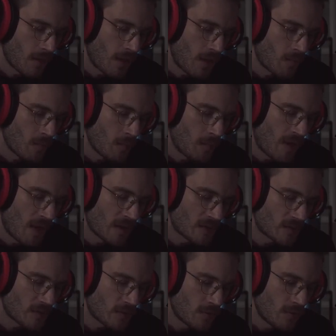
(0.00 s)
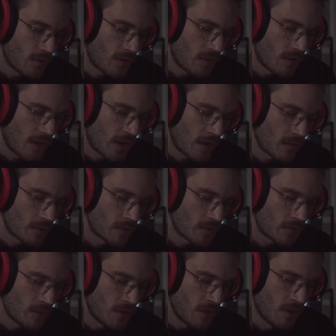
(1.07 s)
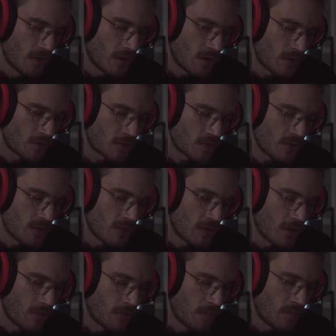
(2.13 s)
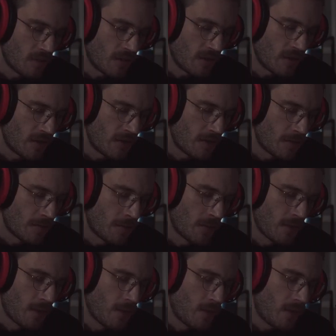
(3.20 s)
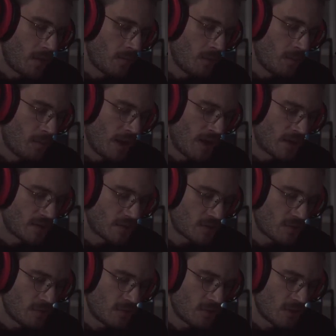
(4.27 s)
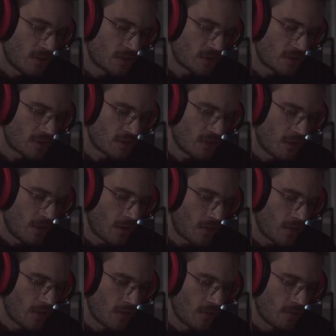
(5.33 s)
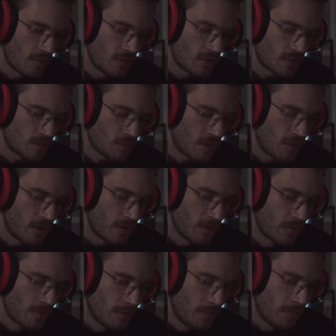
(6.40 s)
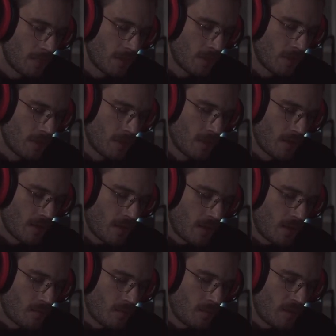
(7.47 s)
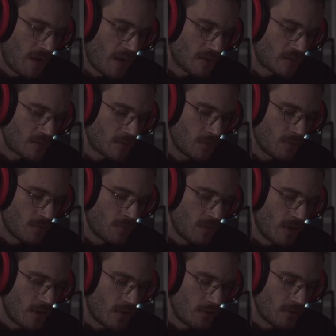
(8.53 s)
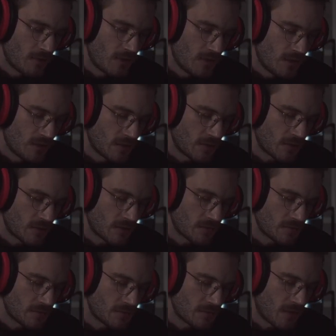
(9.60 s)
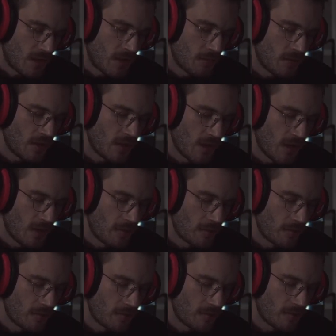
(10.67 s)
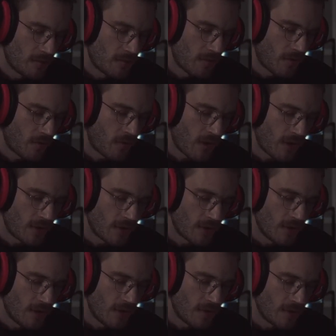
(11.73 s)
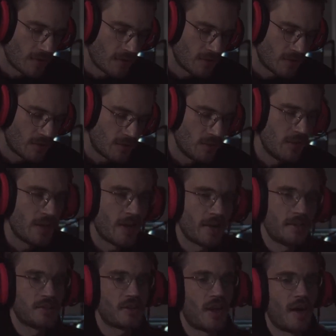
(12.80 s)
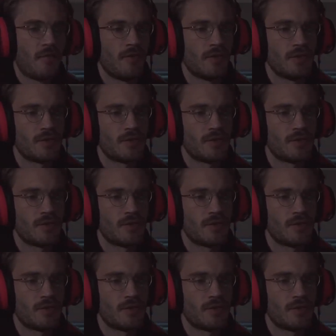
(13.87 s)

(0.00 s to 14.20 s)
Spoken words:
And we passed through the country of the blind. And we passed through the slough of despond. And we passed through the vale of tears. And we came, finally, to the ice caverns.